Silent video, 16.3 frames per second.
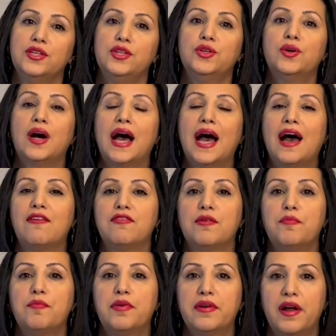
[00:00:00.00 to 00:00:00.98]
you have a
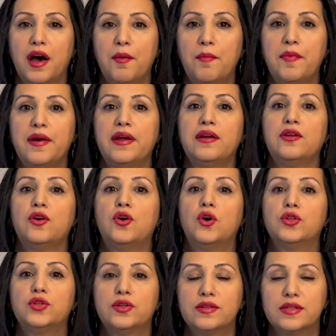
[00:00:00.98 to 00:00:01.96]
proper
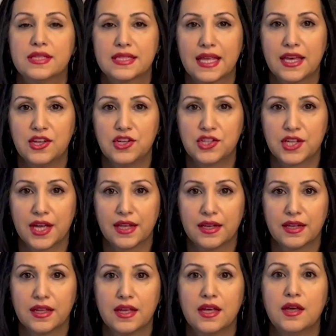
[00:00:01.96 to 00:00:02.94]
authorization
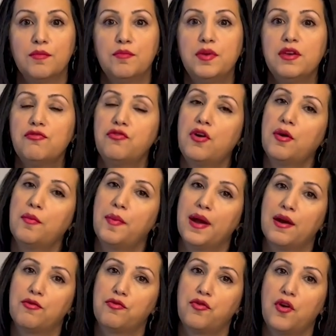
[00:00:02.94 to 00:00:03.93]
before
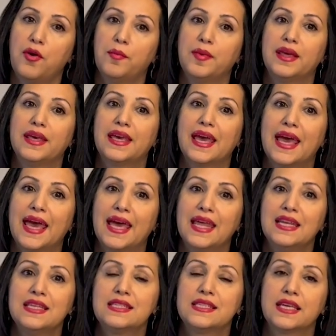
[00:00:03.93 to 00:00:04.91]
performing
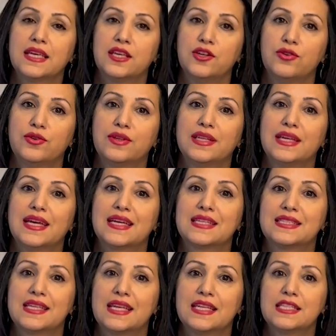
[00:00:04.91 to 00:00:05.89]
any security
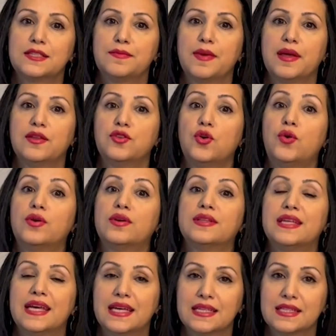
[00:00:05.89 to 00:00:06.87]
assessment or
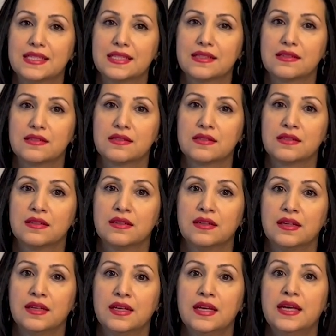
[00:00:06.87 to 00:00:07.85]
tests.
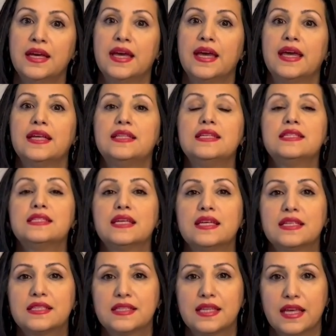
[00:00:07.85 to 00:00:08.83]
It is
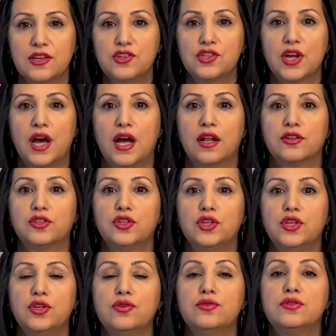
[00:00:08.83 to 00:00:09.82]
essential to
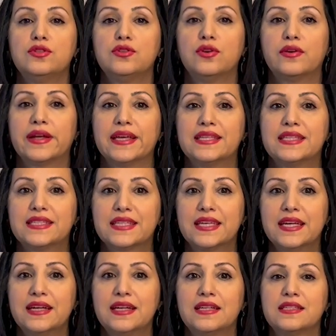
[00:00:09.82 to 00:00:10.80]
use your
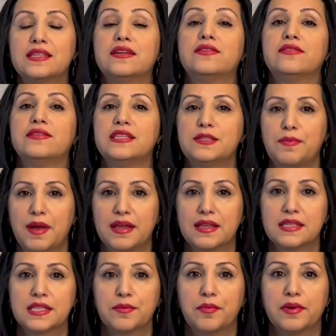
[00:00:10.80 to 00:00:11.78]
skills
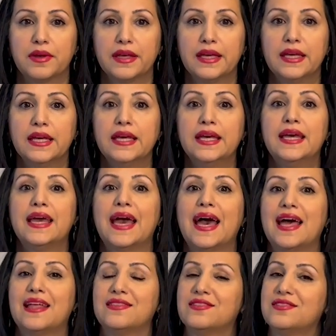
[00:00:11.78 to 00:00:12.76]
responsibly
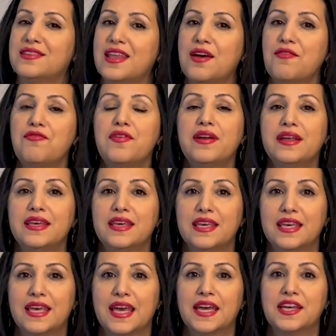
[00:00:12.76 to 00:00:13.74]
and never
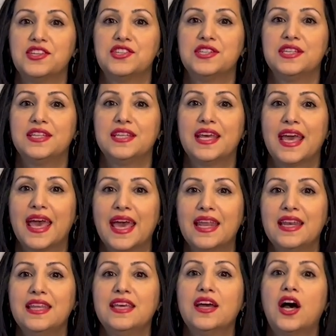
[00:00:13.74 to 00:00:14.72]
engage in
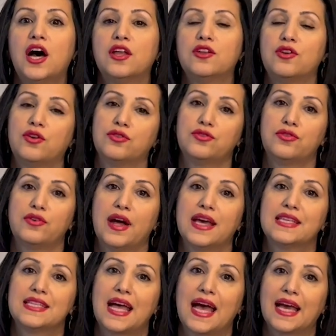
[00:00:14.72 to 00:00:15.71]
any
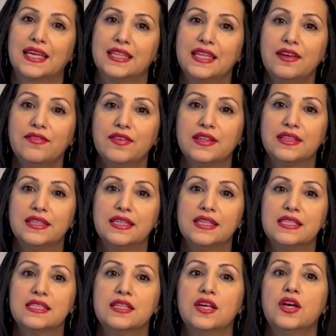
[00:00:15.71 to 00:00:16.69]
unauthorized
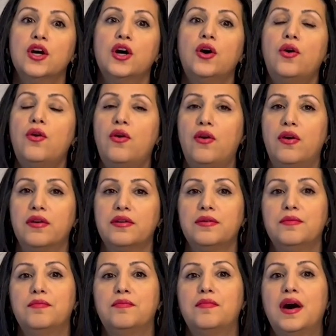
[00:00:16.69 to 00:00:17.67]
activities or
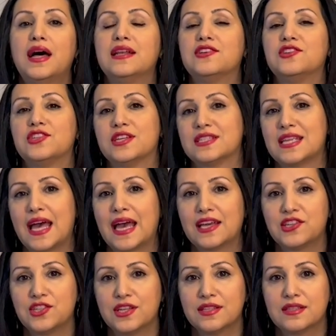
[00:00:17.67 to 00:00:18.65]
malicious
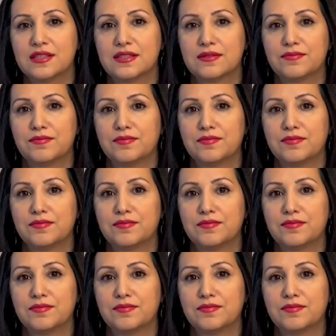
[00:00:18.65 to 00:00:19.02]
actions.